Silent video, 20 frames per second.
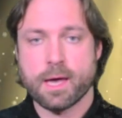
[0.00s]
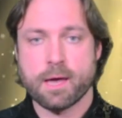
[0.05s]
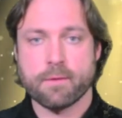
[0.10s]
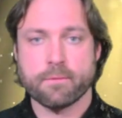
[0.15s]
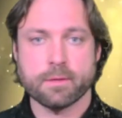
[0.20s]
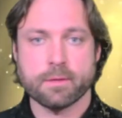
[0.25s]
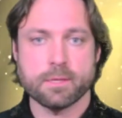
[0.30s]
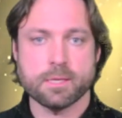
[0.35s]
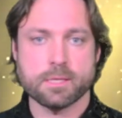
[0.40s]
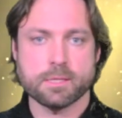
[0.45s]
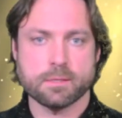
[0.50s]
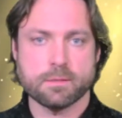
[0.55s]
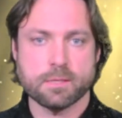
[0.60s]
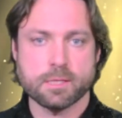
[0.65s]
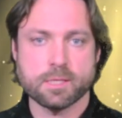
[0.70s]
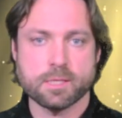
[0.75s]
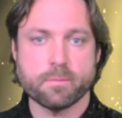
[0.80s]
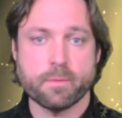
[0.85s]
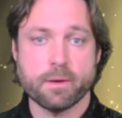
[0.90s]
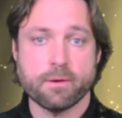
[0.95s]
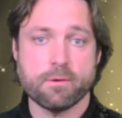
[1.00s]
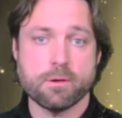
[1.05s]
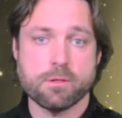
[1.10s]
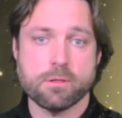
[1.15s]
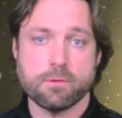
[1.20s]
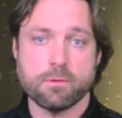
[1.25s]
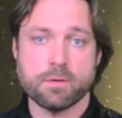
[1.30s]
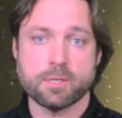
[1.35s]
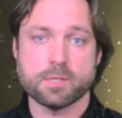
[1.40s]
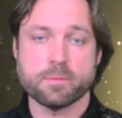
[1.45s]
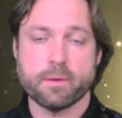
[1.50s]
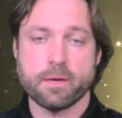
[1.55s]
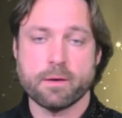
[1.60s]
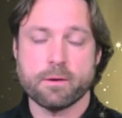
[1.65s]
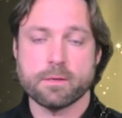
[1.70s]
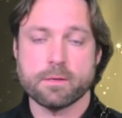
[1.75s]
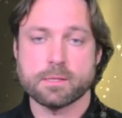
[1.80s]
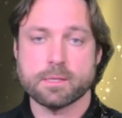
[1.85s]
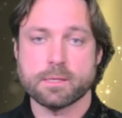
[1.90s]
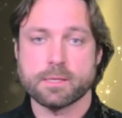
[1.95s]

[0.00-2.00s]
having this spiritual experience,